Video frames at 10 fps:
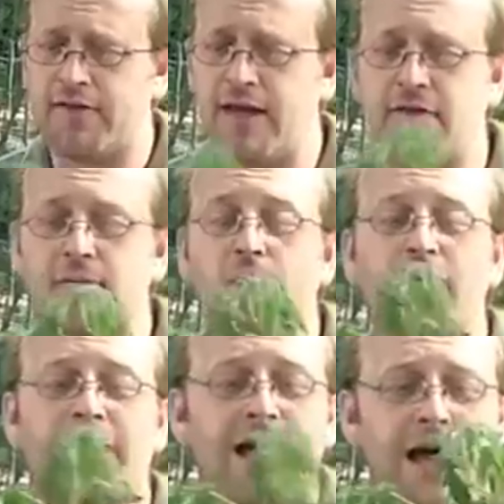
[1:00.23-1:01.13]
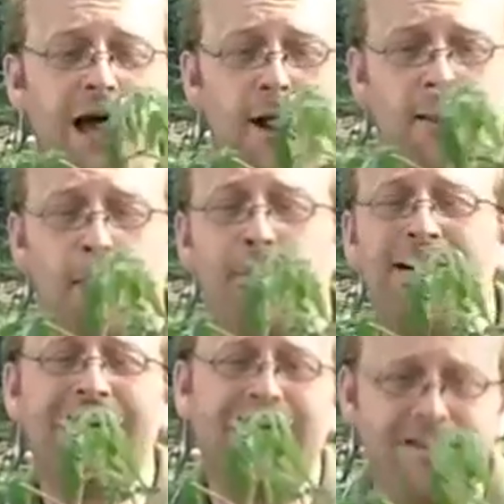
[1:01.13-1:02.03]
This is not the most a
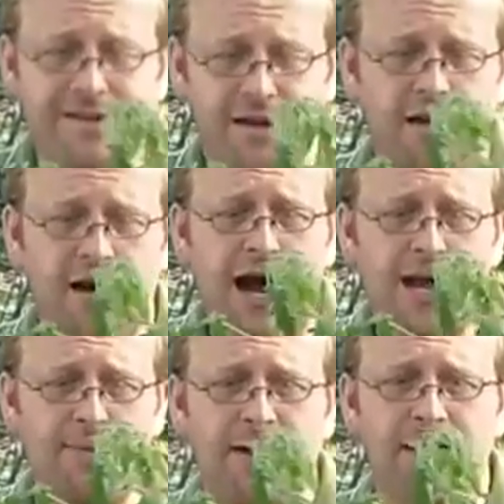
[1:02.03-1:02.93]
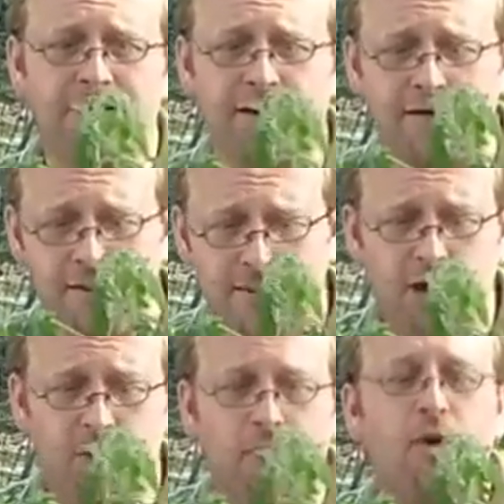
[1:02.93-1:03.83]
pleasing, eye-pleasing
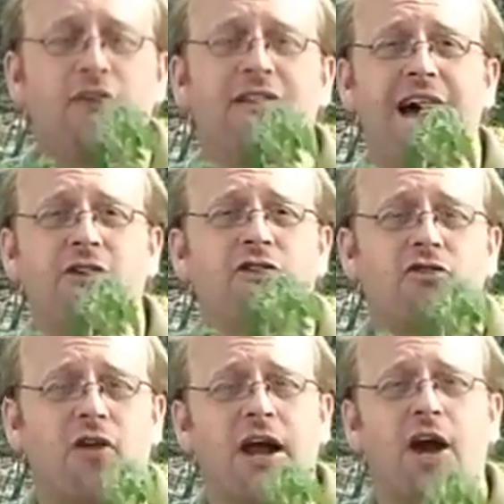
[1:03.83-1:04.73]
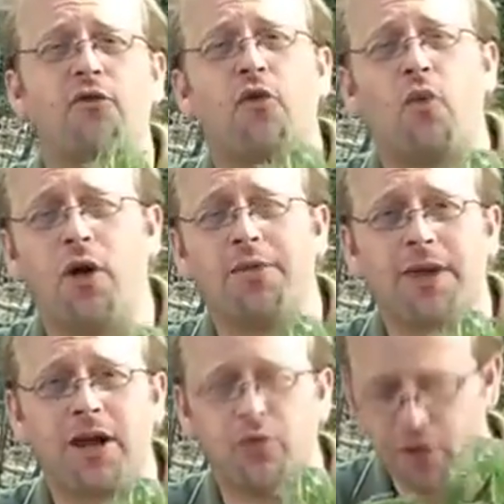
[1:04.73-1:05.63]
tomato, but we have allowed it to dry out for
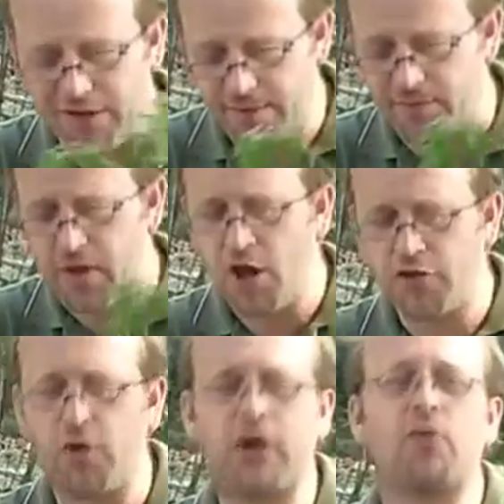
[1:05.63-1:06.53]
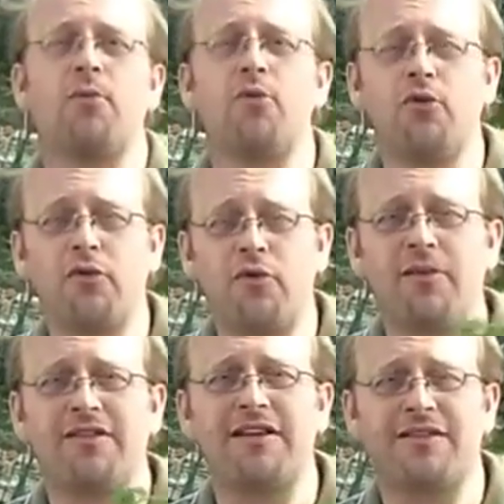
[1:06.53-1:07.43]
one main reason. So we can remove it
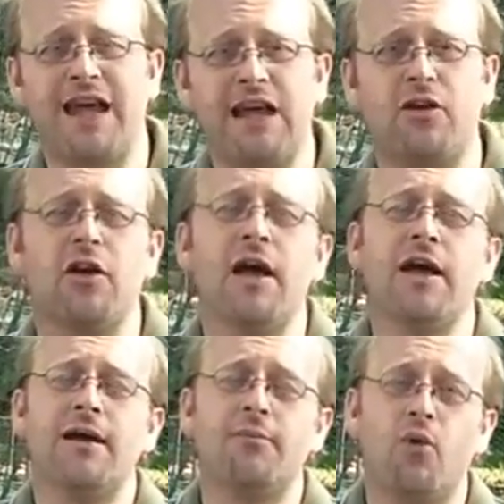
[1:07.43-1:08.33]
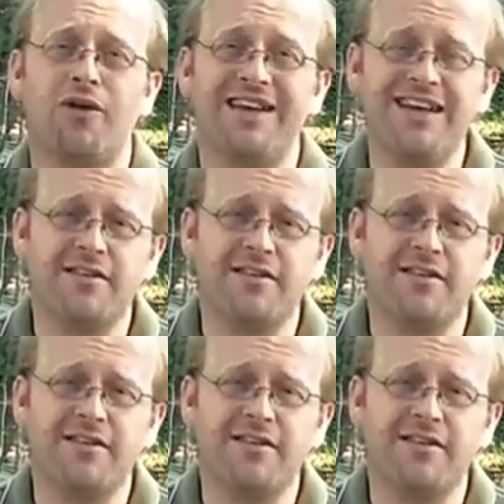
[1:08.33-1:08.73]
from its container more